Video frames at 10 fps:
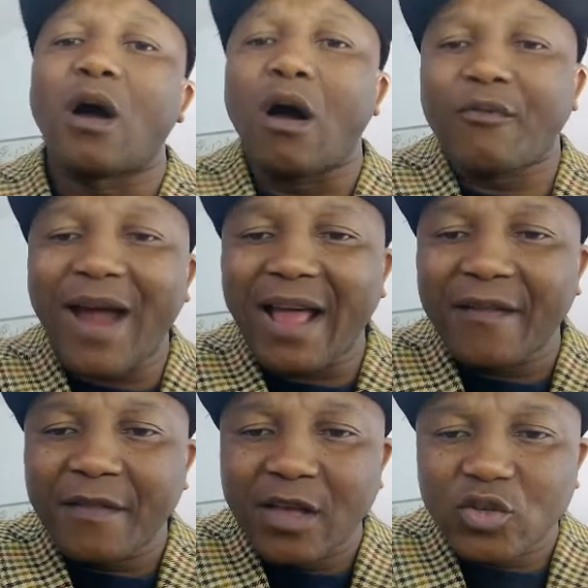All right,
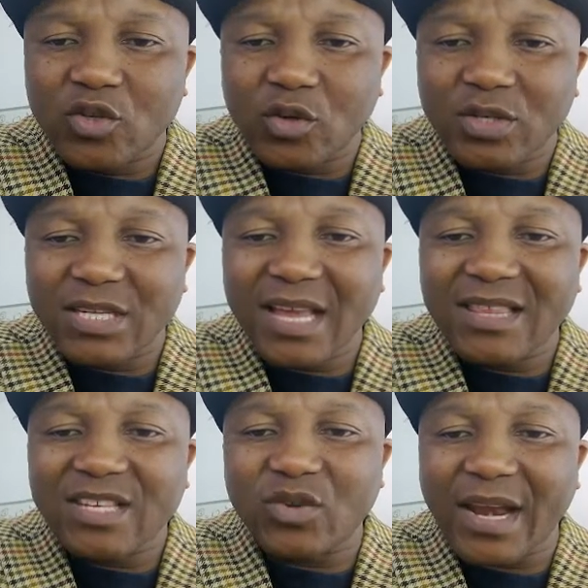so take
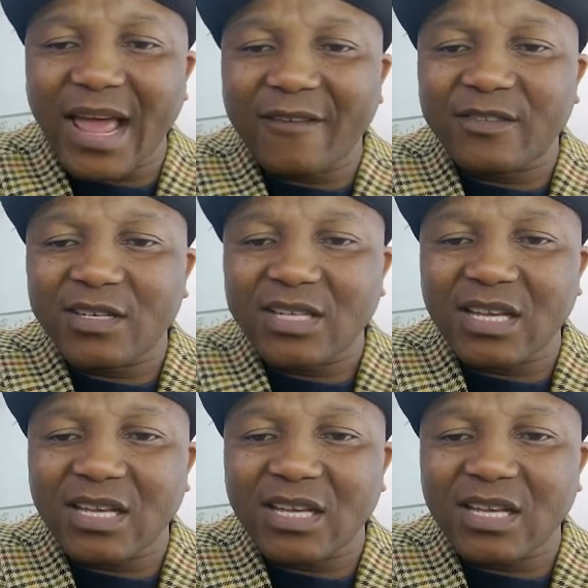this to the left,